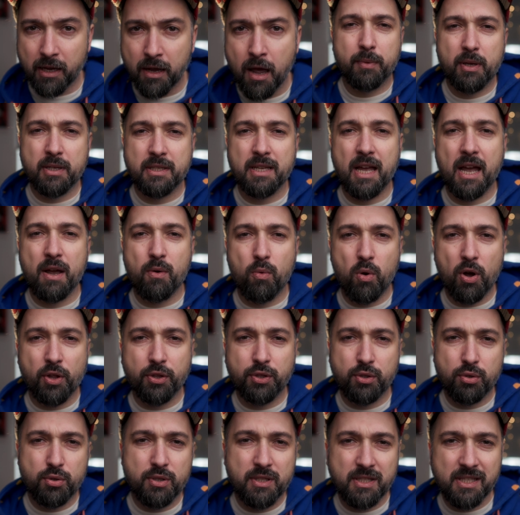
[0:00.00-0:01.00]
because I
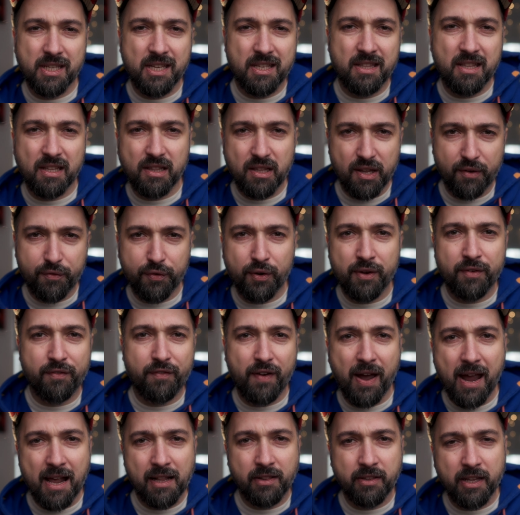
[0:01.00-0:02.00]
want to see the different
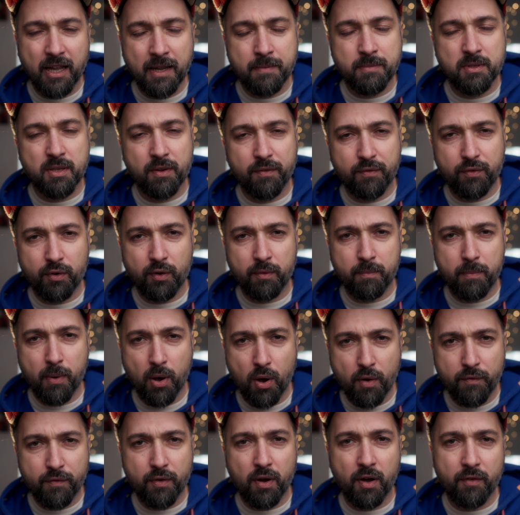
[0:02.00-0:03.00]
file names for
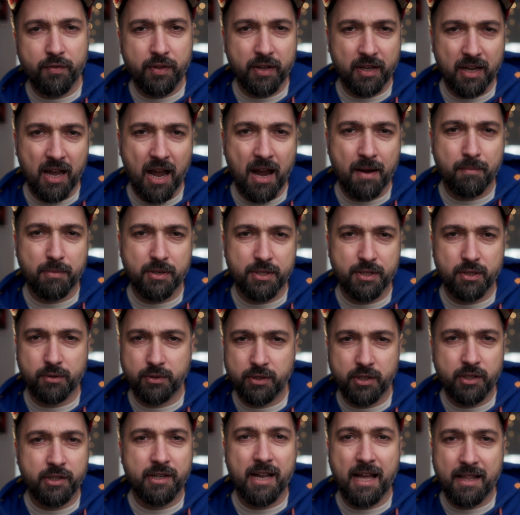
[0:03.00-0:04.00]
both of the cameras so
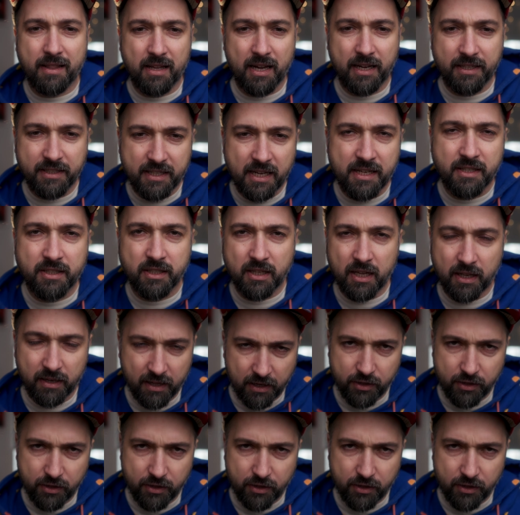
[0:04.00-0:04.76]
they're not identical.